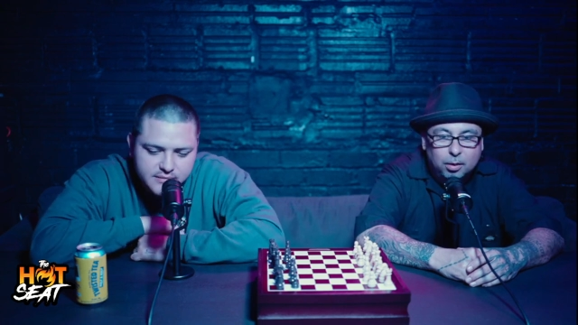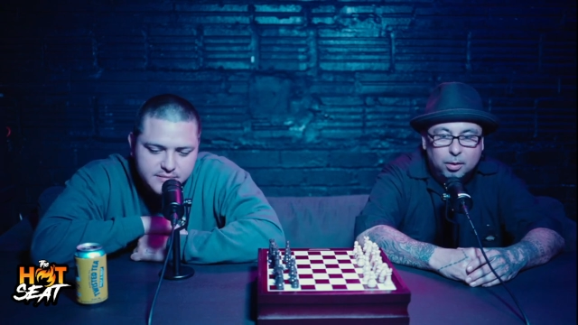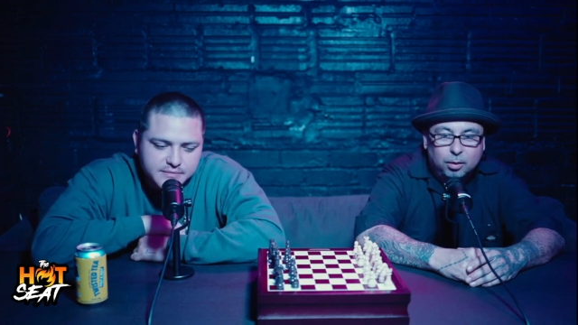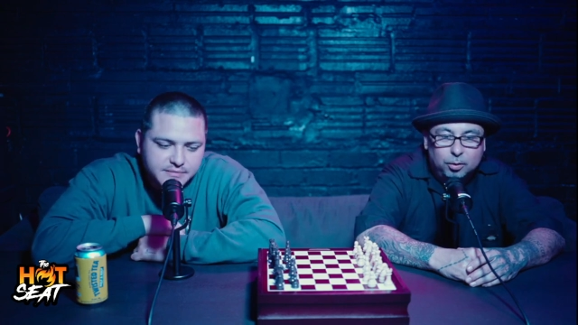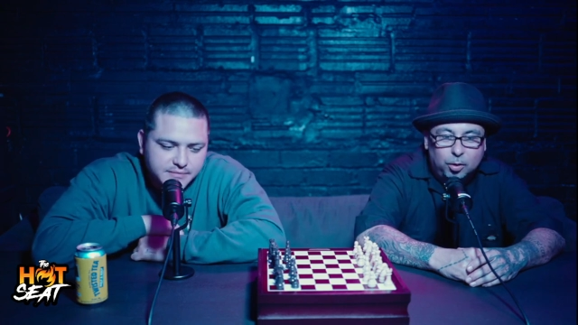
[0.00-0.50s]

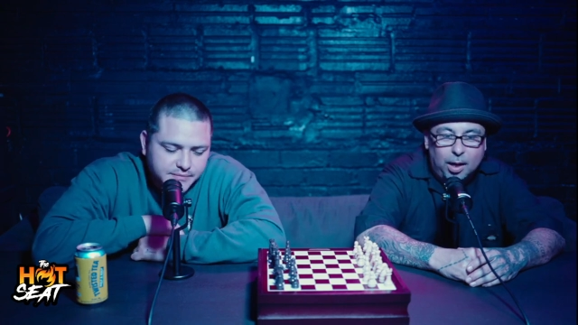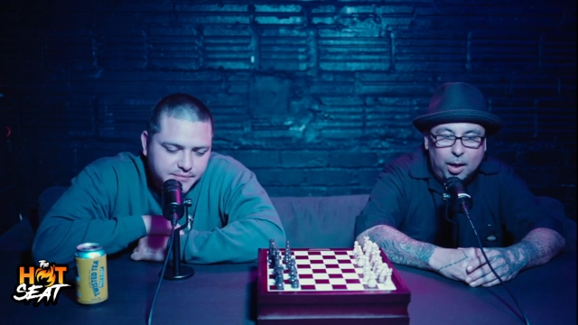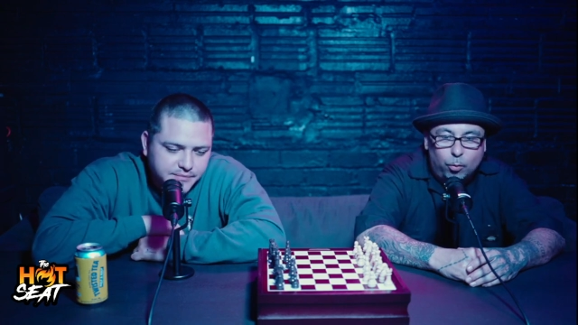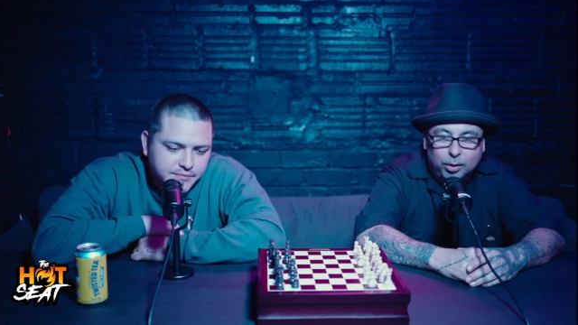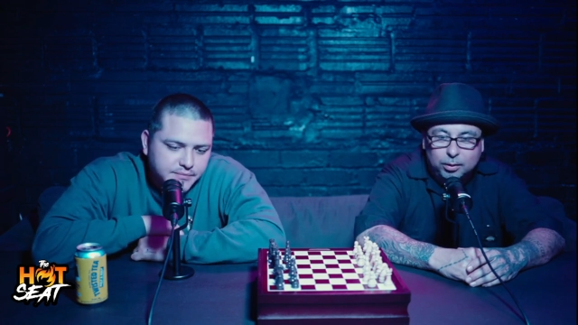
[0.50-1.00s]
Speaker 1: So, how
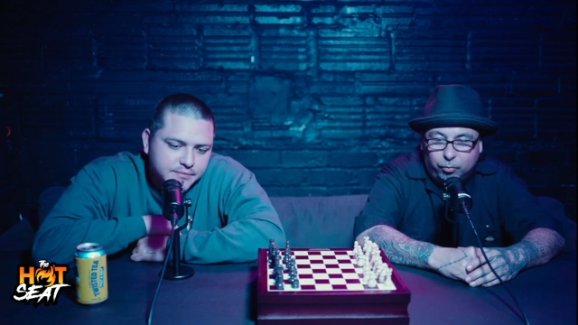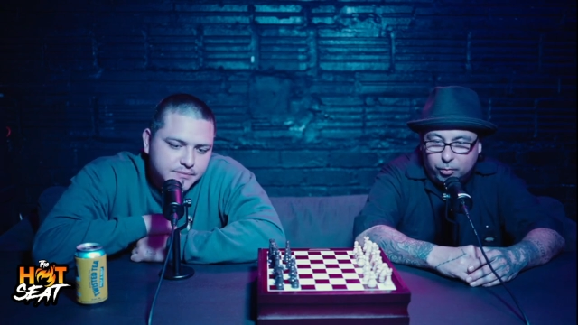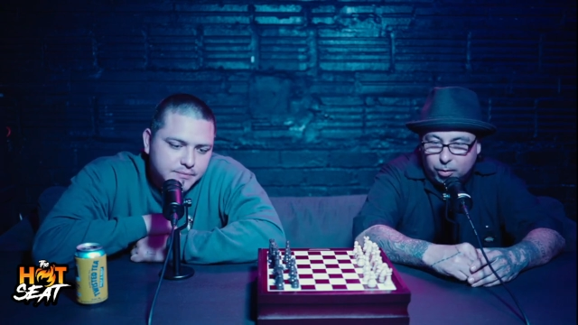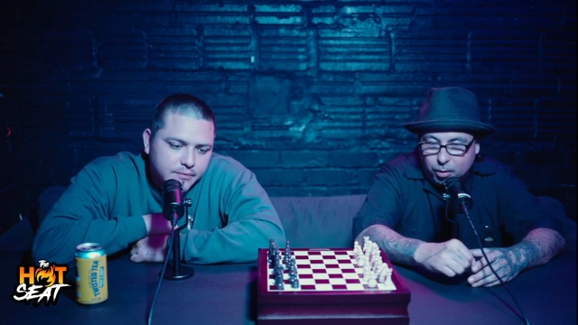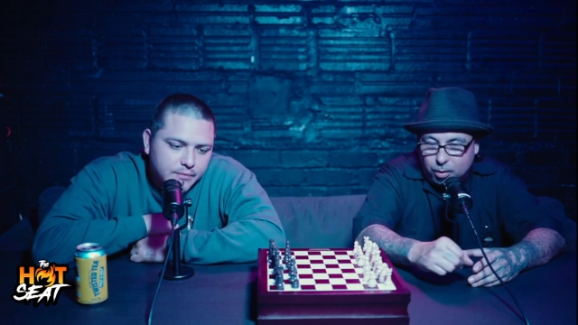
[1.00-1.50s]
was it for
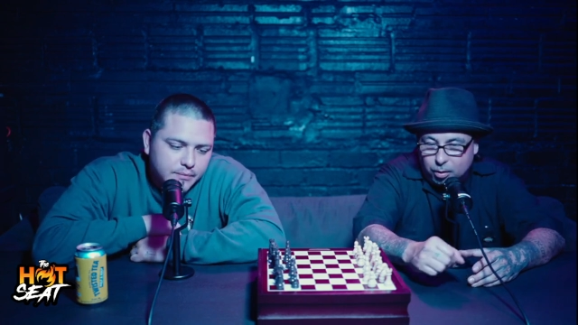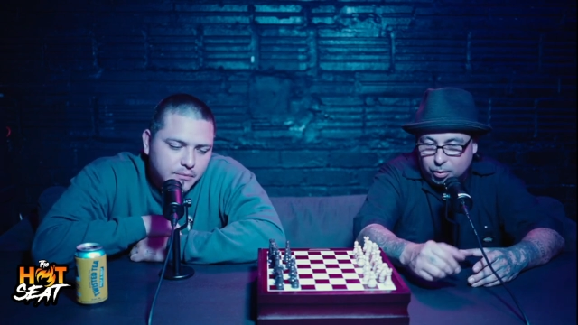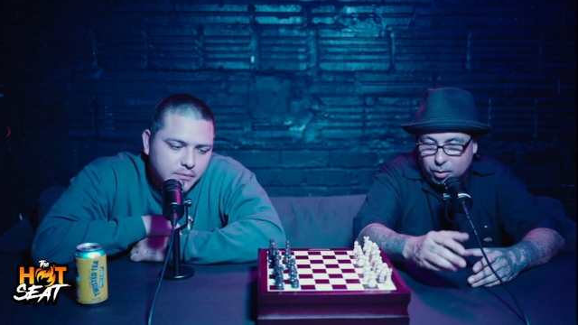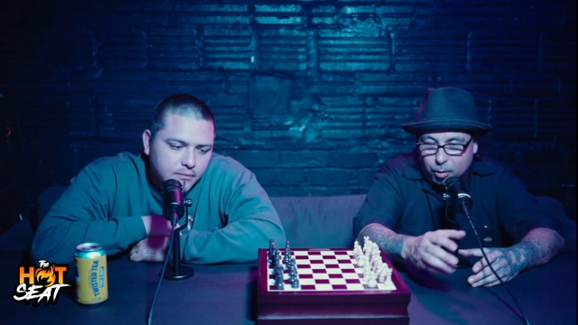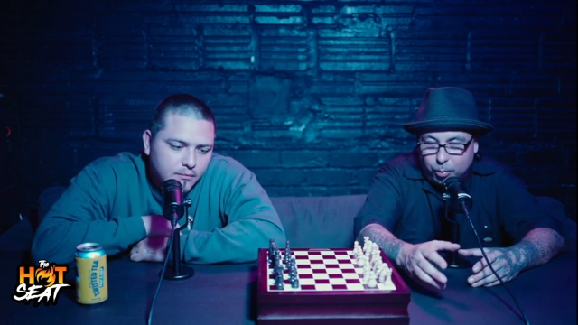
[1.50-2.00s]
a young,
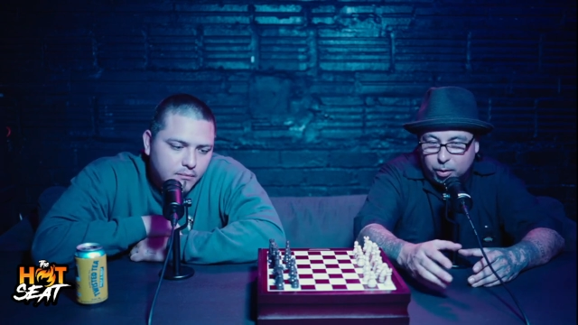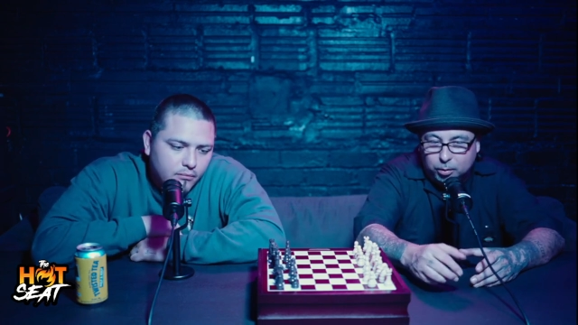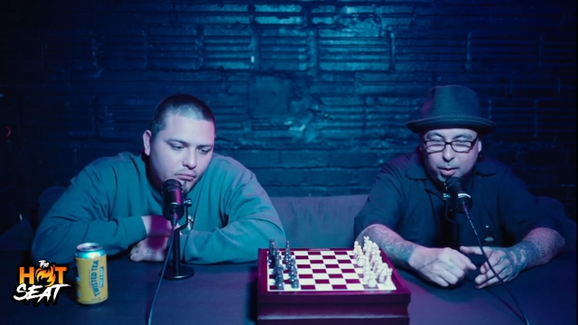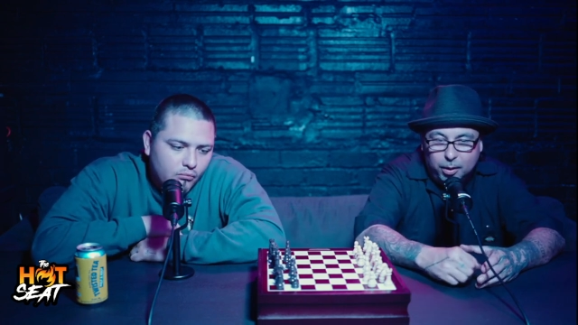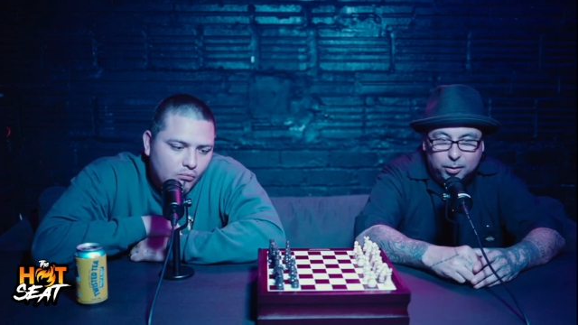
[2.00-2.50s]
young person
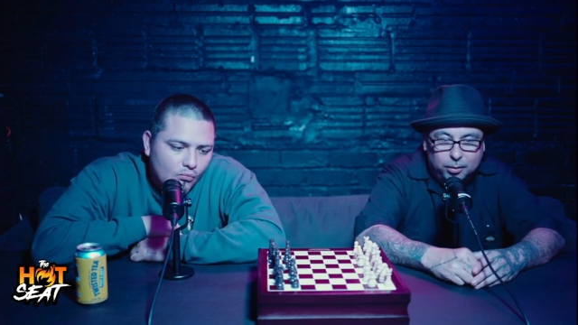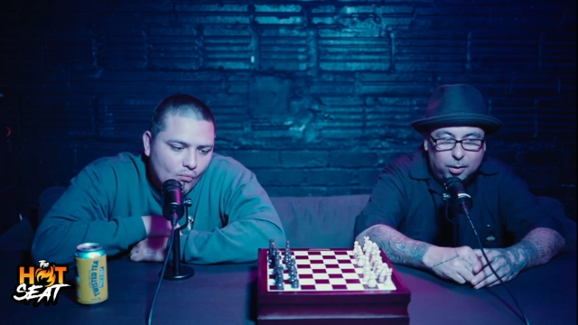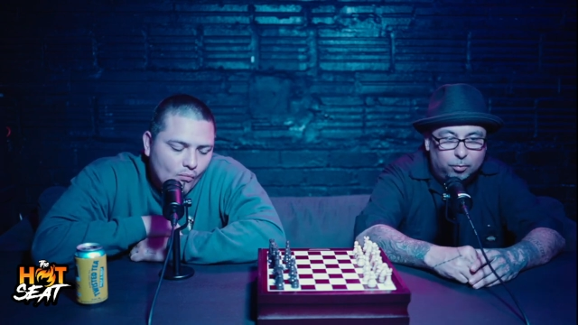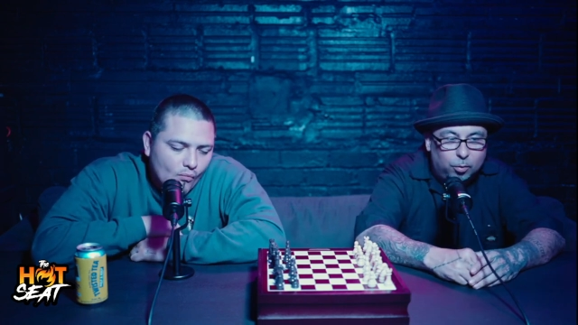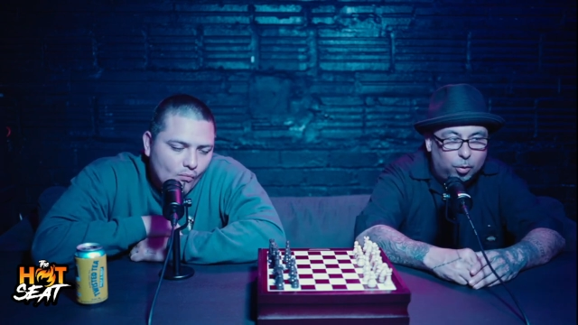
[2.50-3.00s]
like yourself
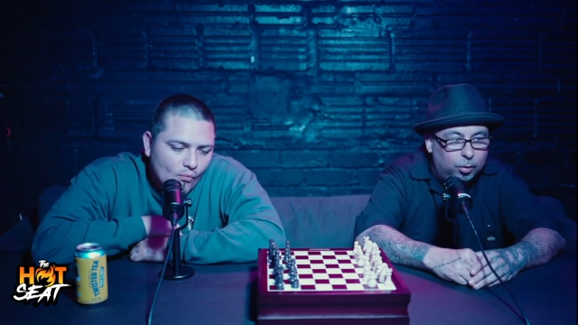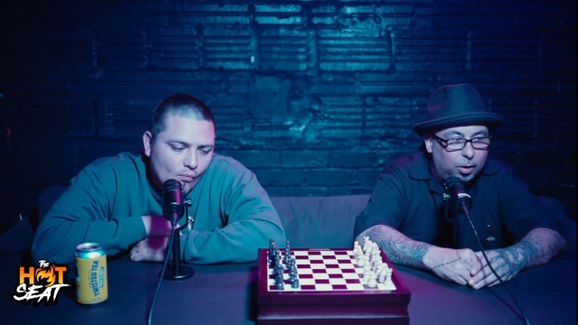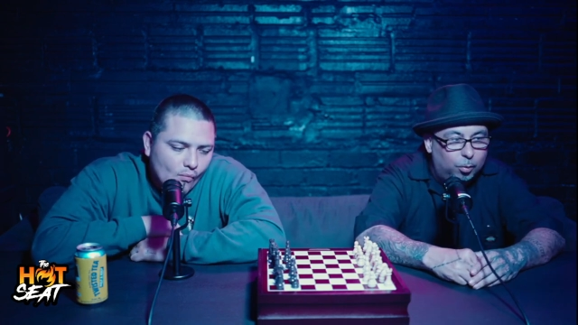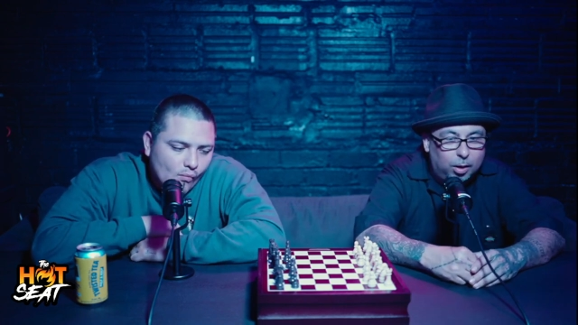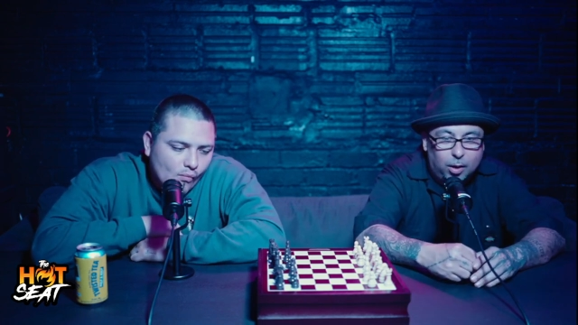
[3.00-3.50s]
growing up with all that